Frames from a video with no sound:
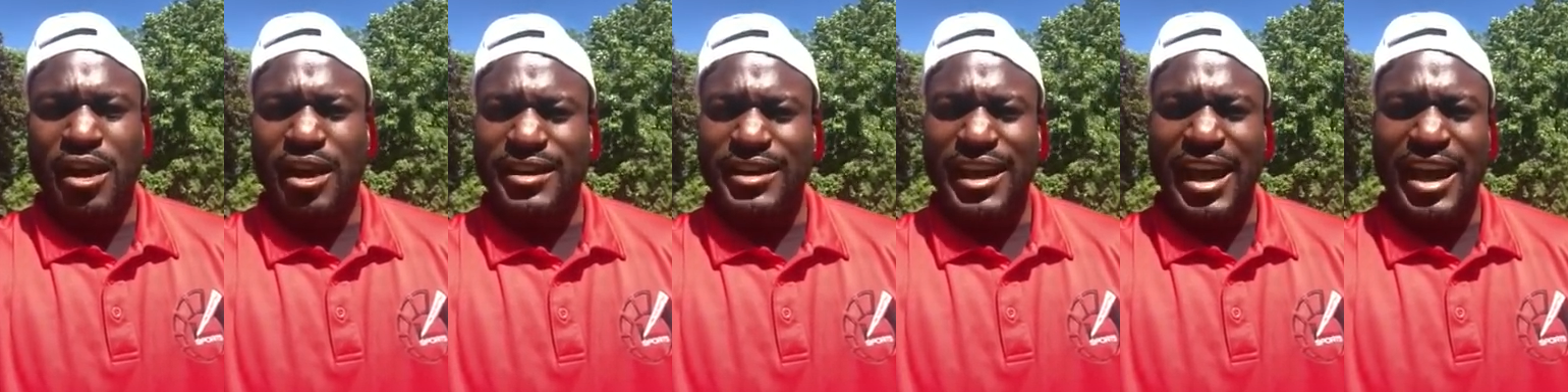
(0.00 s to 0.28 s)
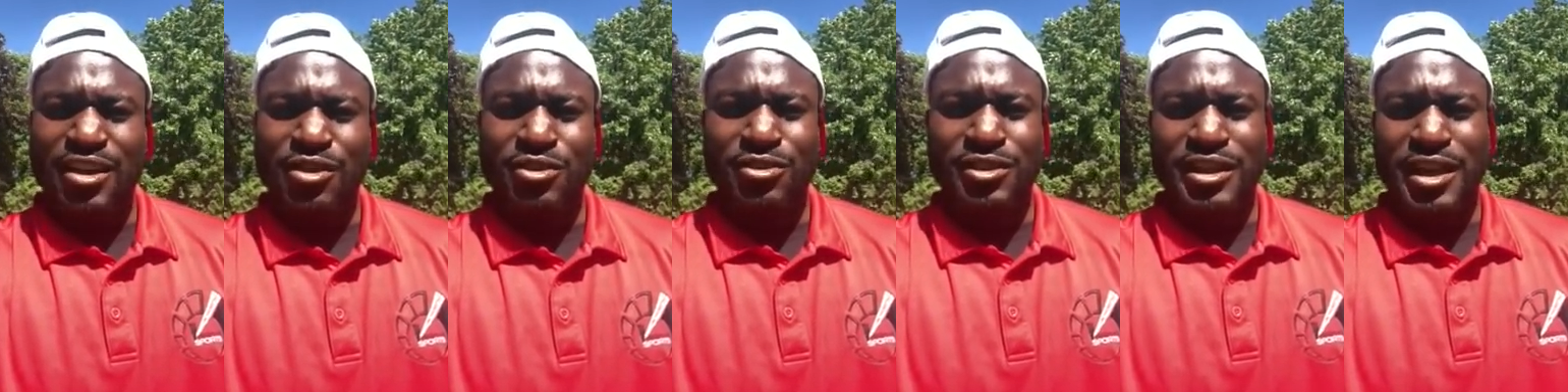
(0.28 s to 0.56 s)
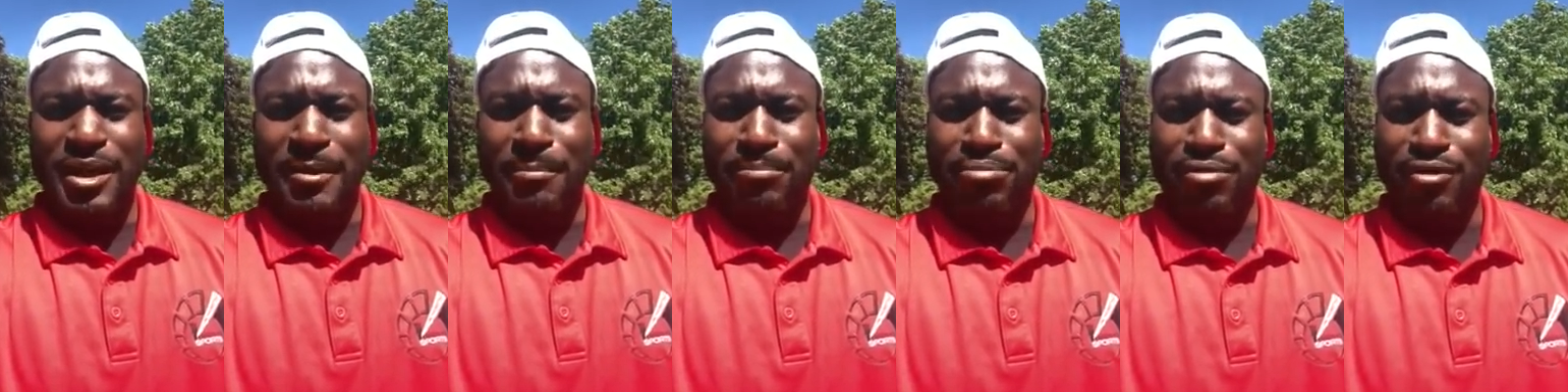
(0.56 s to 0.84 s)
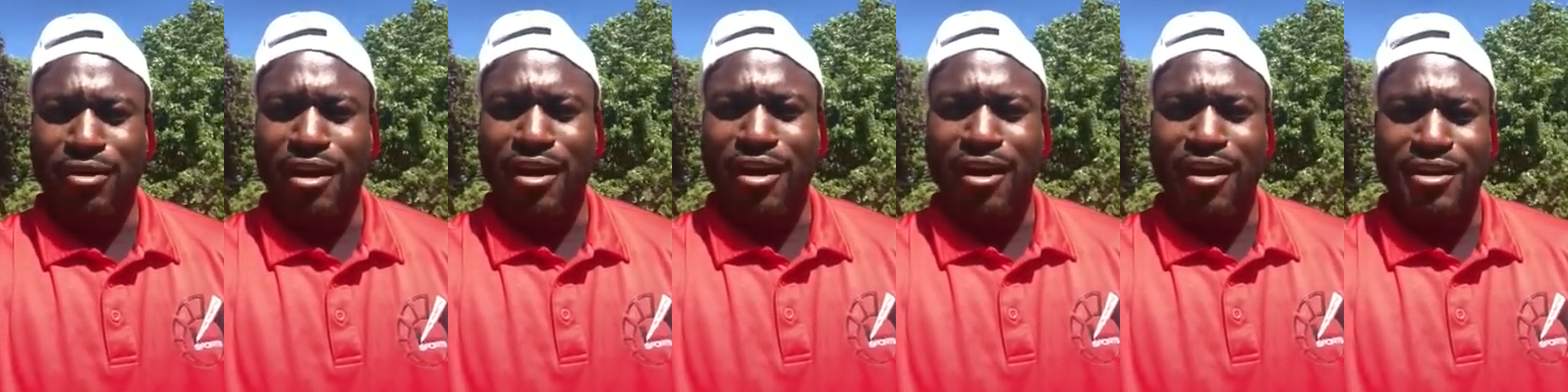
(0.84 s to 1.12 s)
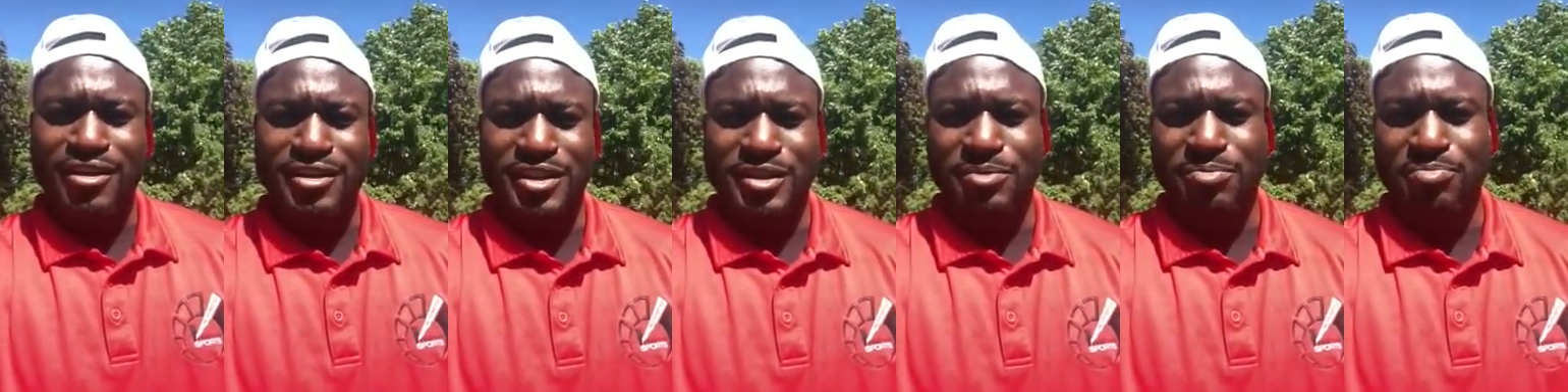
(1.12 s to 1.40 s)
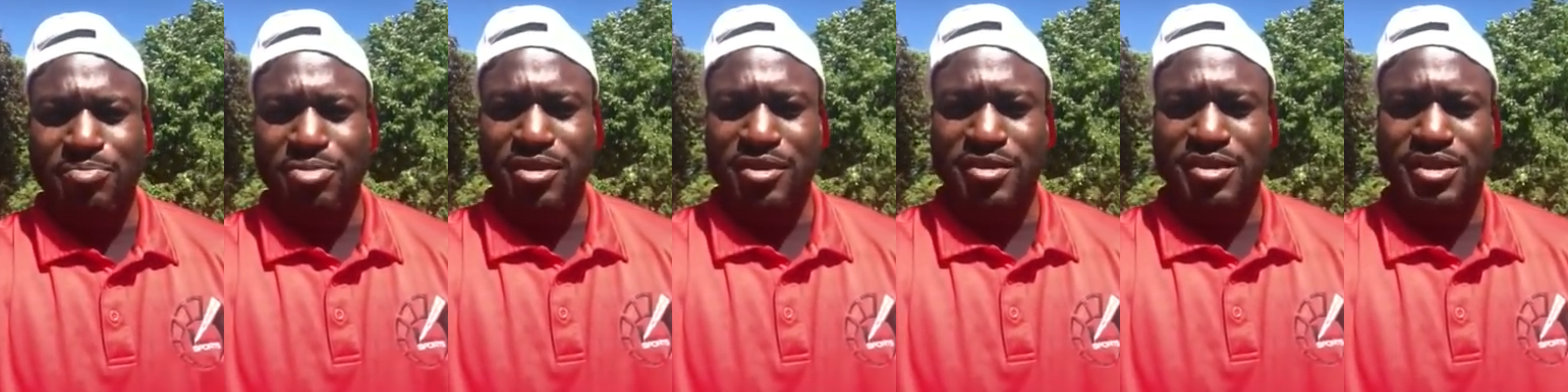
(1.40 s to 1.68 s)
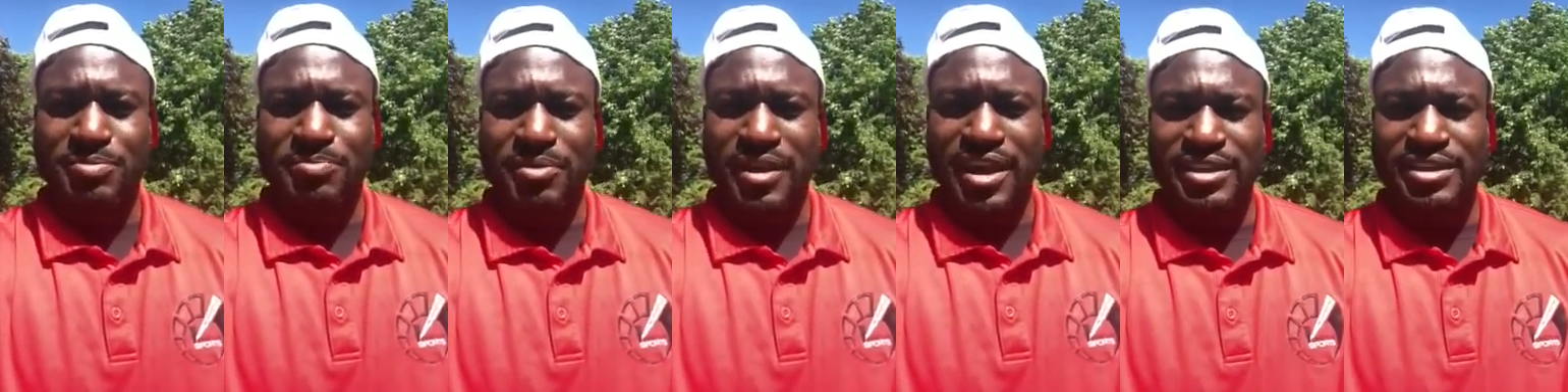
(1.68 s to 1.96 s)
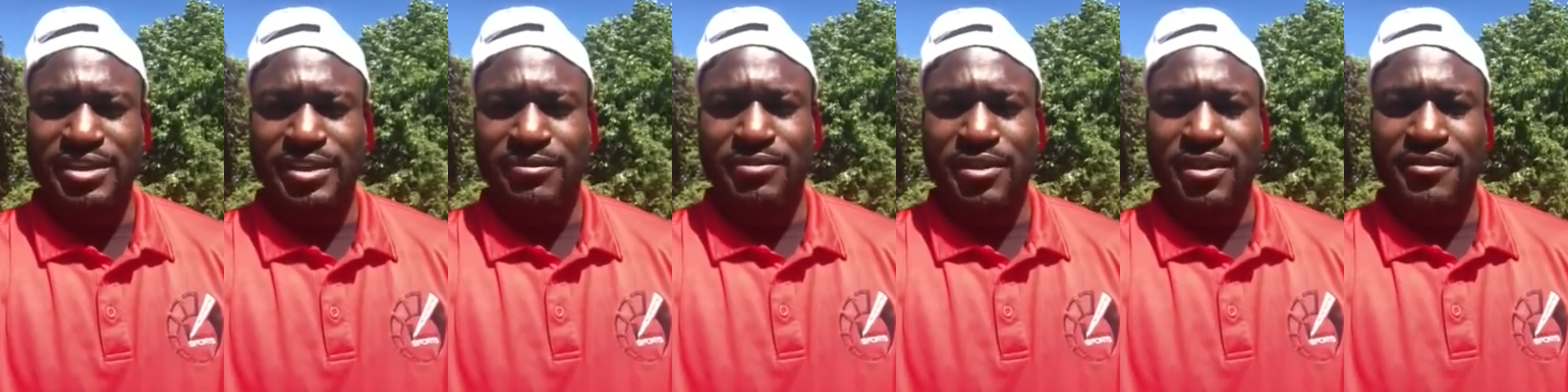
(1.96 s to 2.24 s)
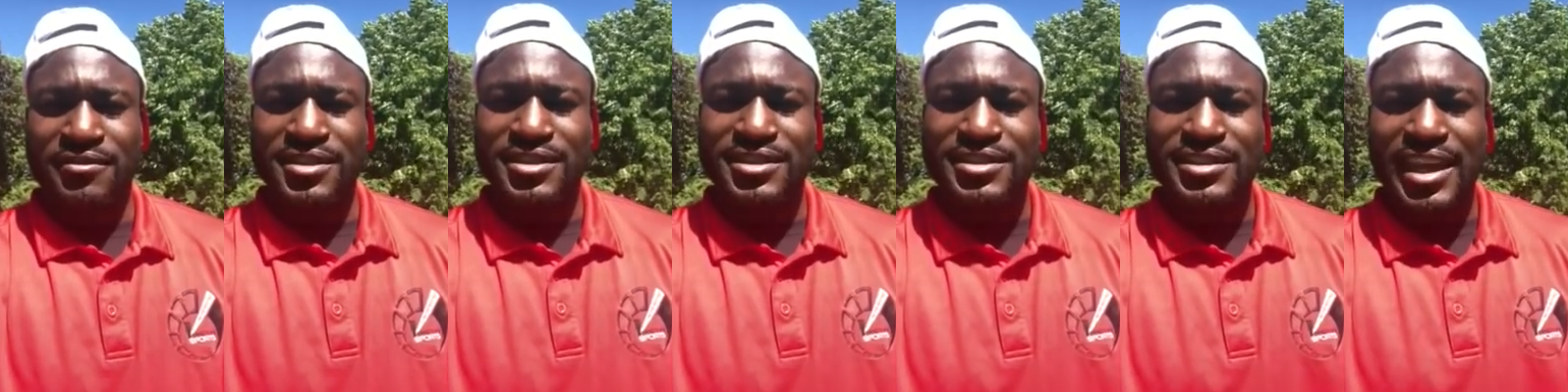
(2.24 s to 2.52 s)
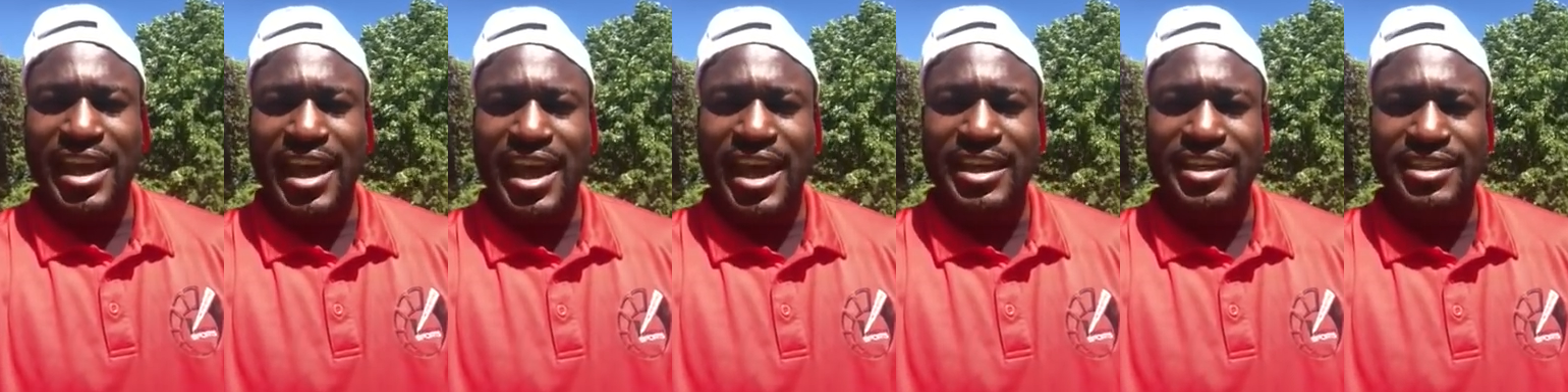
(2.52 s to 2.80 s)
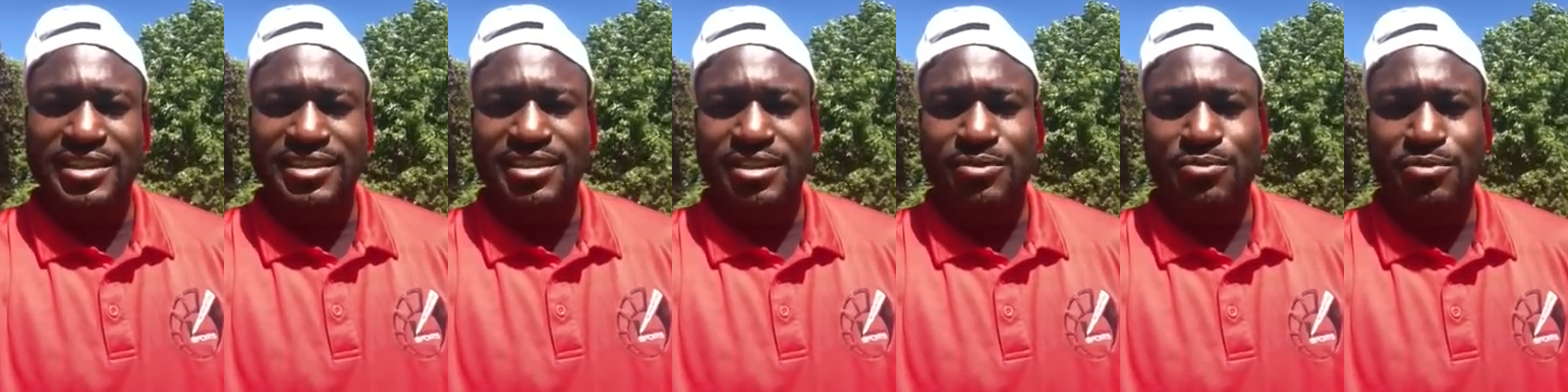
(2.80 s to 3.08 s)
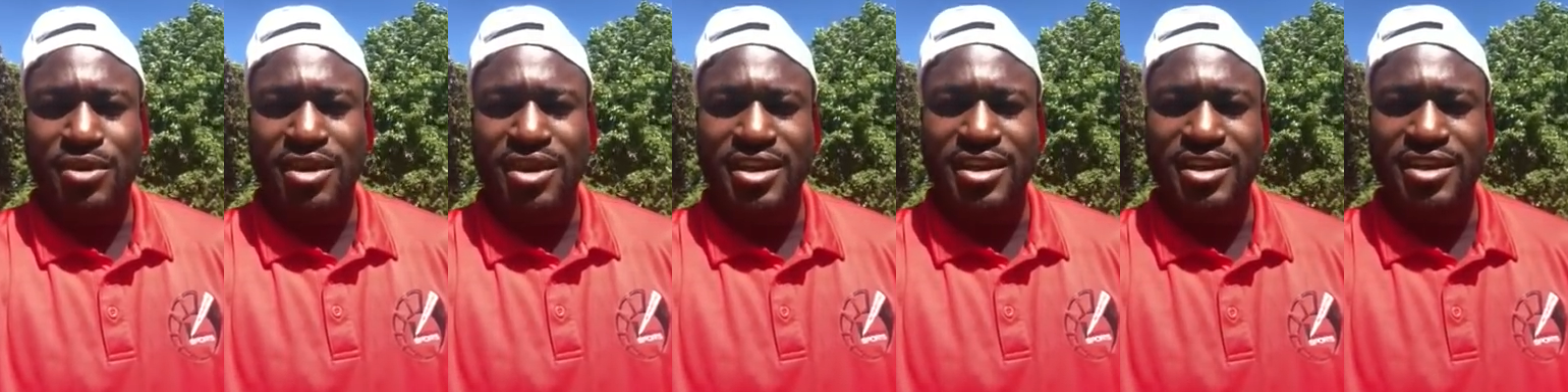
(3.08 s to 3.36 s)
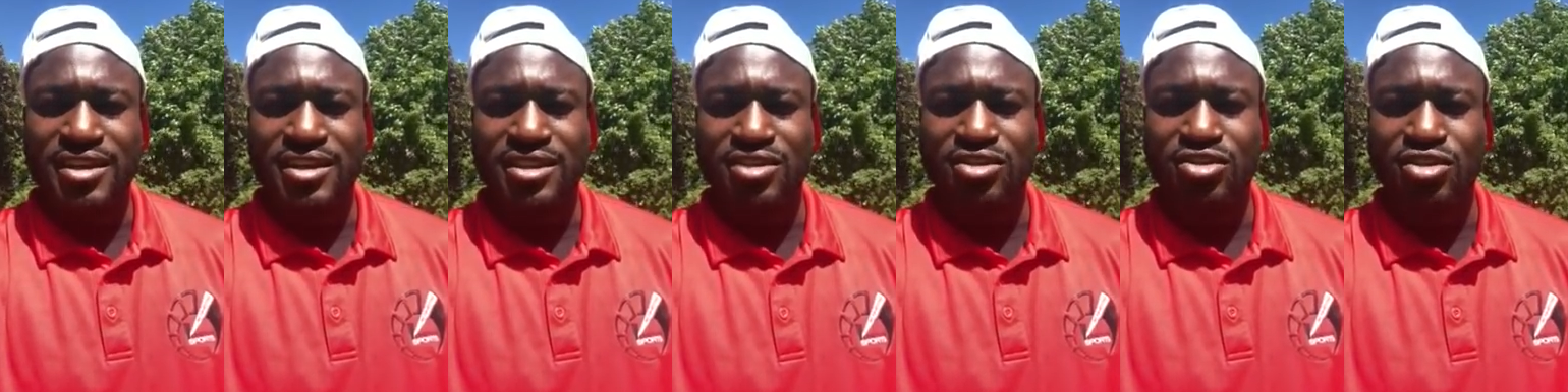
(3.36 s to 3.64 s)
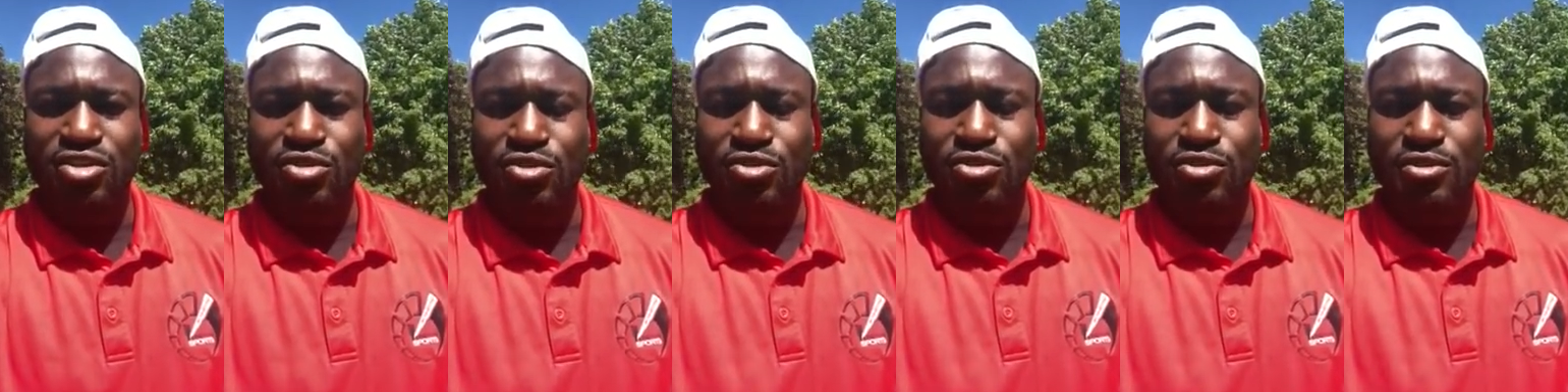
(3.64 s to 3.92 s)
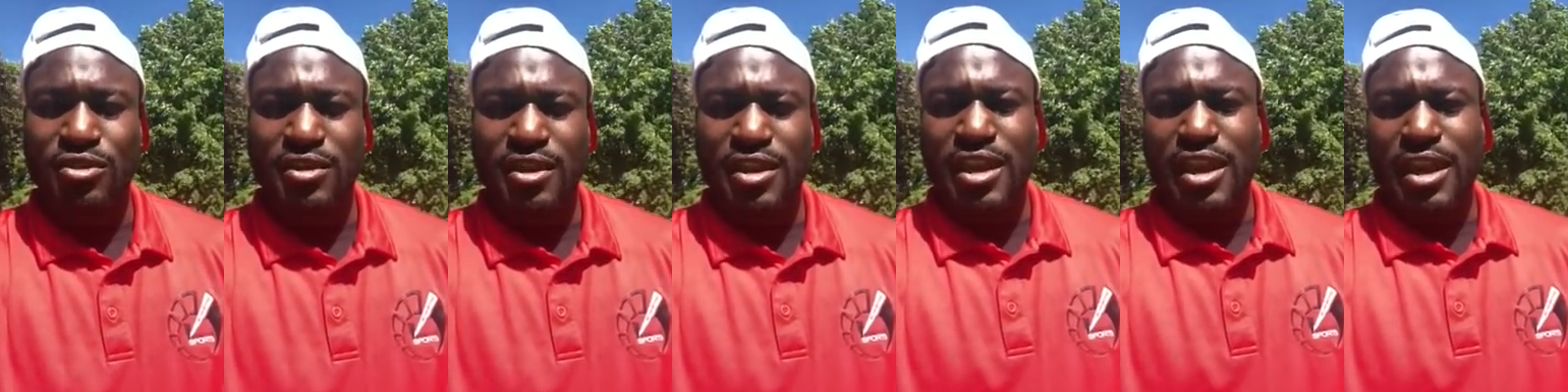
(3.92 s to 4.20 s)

not only a broad perspective of his talents and what he can do,